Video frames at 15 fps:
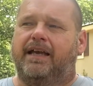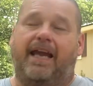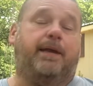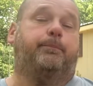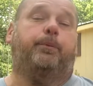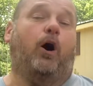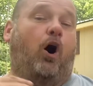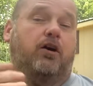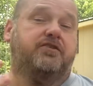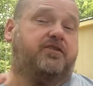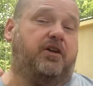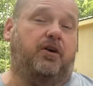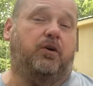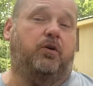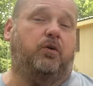And
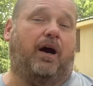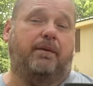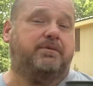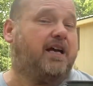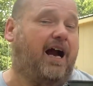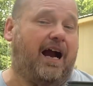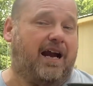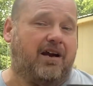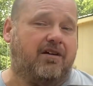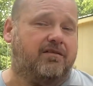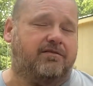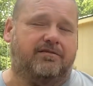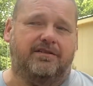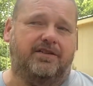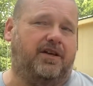also, I'm tired.
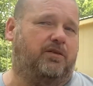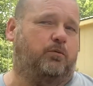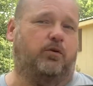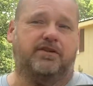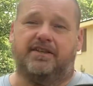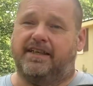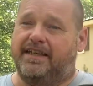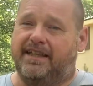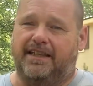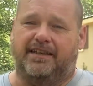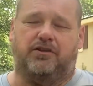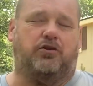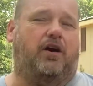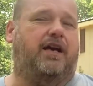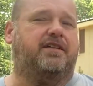You know, once
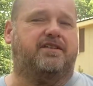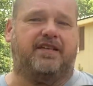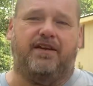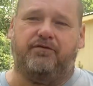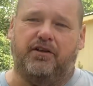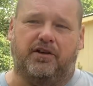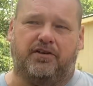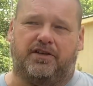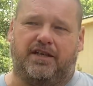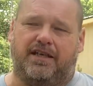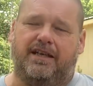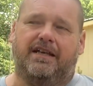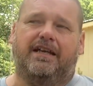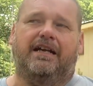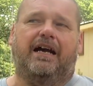again, trying to save
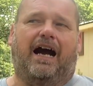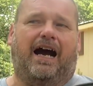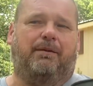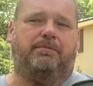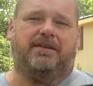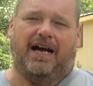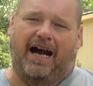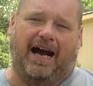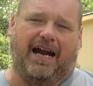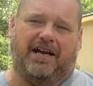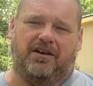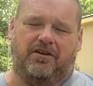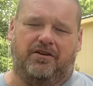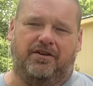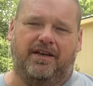energy, I'm
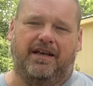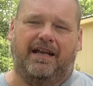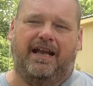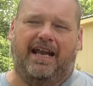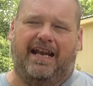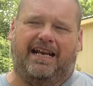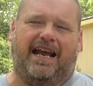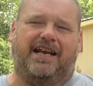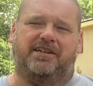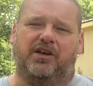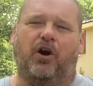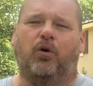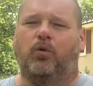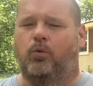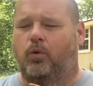tired and I
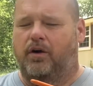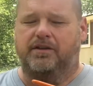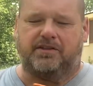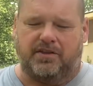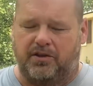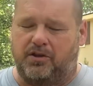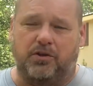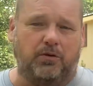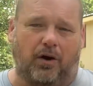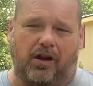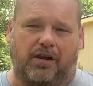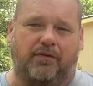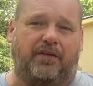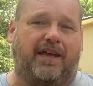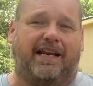don't want to do
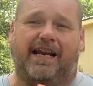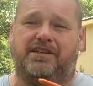all of that.